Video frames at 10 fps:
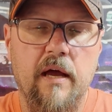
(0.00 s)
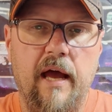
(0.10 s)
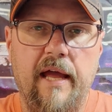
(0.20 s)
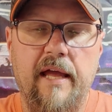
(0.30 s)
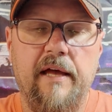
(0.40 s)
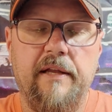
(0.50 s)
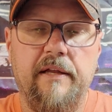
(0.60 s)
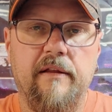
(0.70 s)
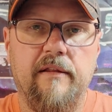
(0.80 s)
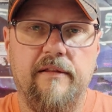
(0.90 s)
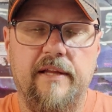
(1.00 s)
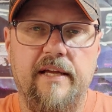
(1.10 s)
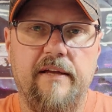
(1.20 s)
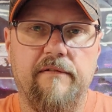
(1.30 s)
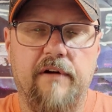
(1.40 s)
And
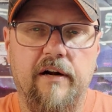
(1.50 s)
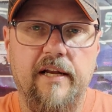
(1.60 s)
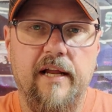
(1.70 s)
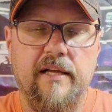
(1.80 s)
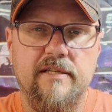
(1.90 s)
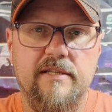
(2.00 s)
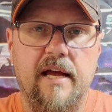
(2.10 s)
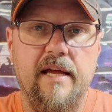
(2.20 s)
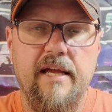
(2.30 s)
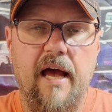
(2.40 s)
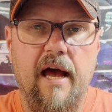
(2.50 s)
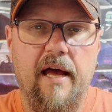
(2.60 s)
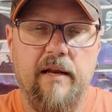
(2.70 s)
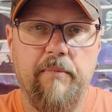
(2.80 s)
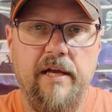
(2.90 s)
the very next day, I
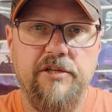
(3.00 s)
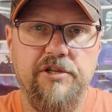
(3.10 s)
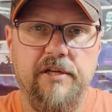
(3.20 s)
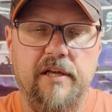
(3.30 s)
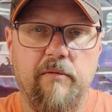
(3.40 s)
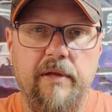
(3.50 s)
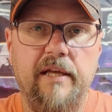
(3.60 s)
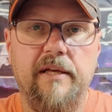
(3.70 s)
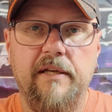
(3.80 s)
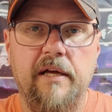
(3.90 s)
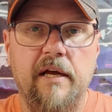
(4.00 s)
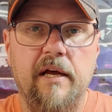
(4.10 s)
had a patient come in